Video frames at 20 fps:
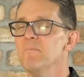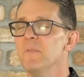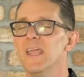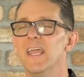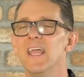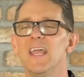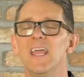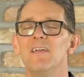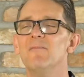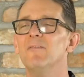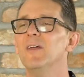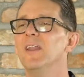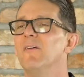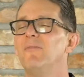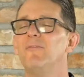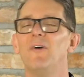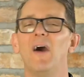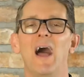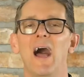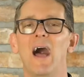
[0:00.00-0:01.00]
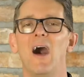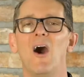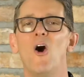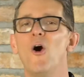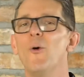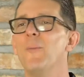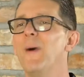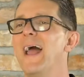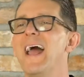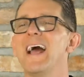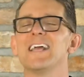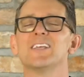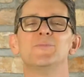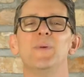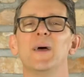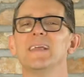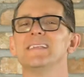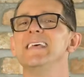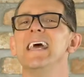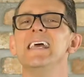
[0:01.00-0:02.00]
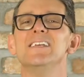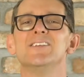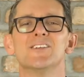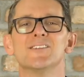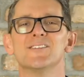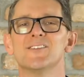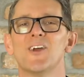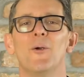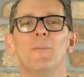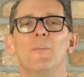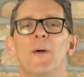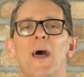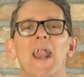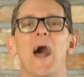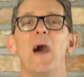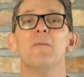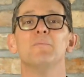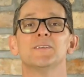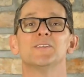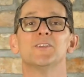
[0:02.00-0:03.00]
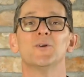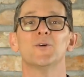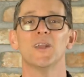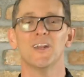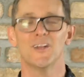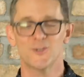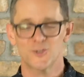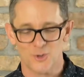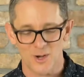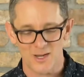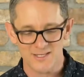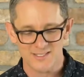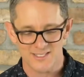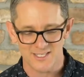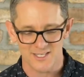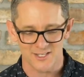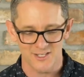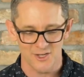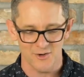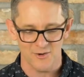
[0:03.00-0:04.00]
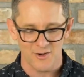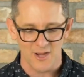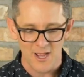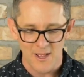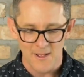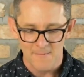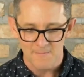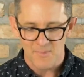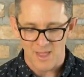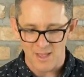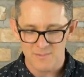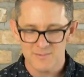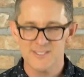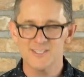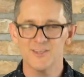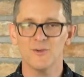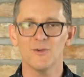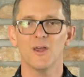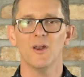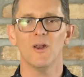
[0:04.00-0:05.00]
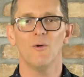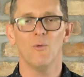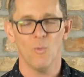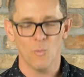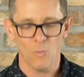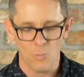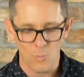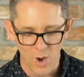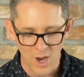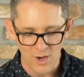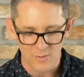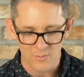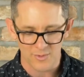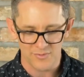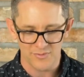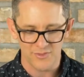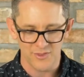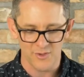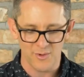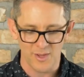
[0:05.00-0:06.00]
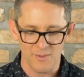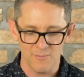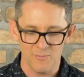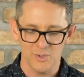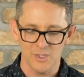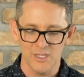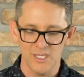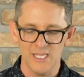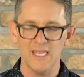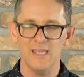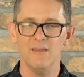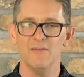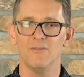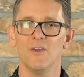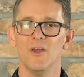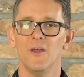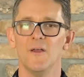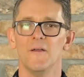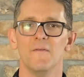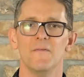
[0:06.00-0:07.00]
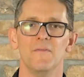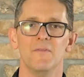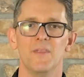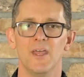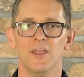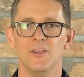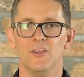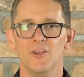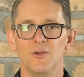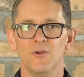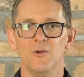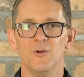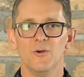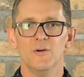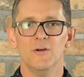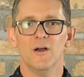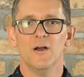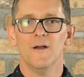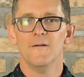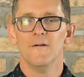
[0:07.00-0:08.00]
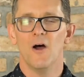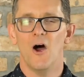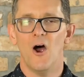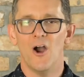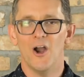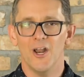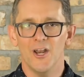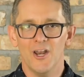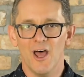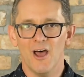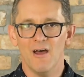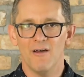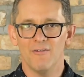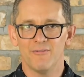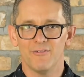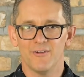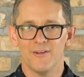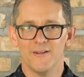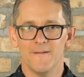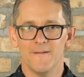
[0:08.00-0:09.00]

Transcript: even if all my expectations aren't met, I'm still going to trust in you. I'm still going to walk with you and believe that you are enough.